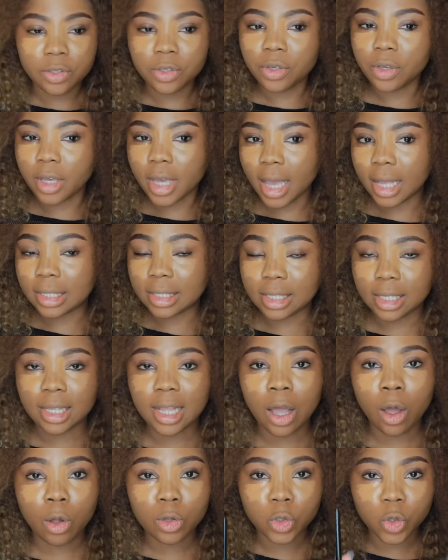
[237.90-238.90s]
you can see
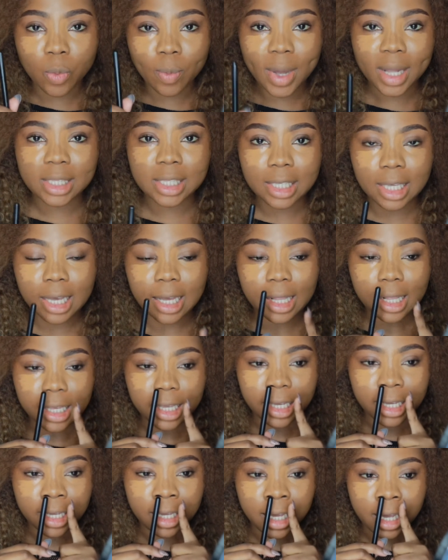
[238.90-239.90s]
that automatically